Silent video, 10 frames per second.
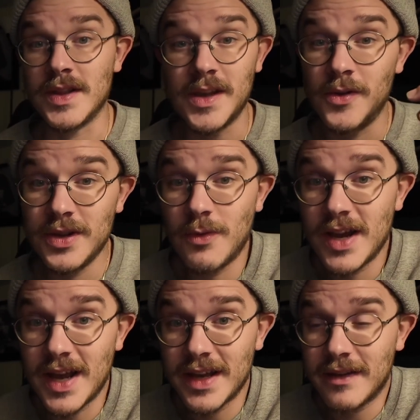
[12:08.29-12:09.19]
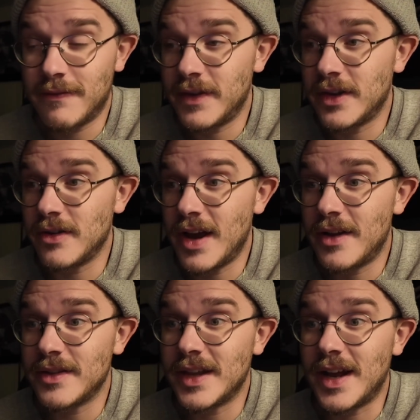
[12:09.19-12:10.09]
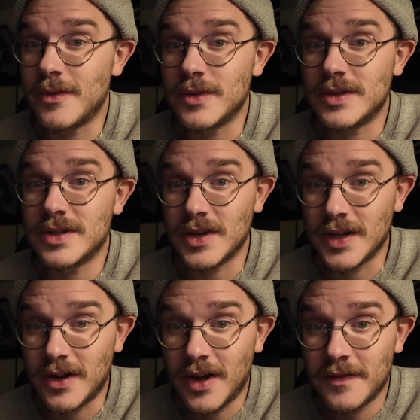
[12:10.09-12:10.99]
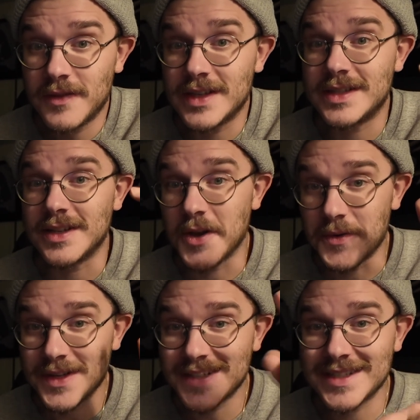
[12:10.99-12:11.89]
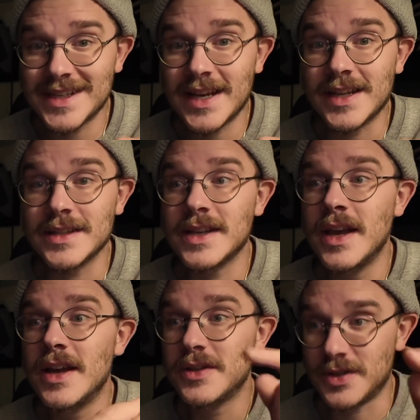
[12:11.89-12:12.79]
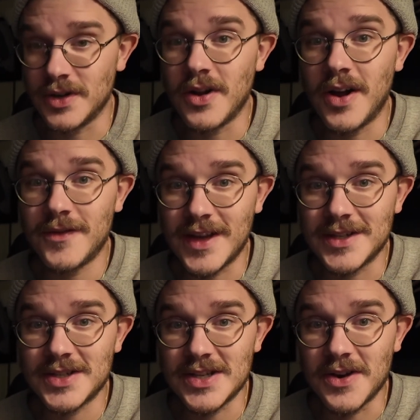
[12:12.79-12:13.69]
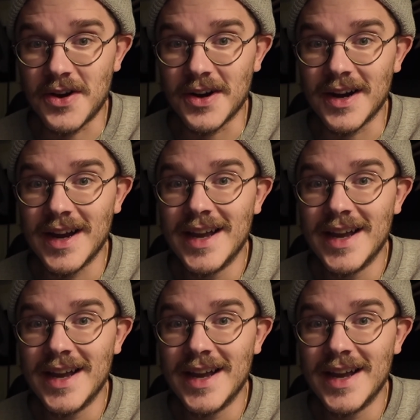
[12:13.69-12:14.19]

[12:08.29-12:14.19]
The only way I can figure out that I would turn it off is to go into settings, turn off HDR,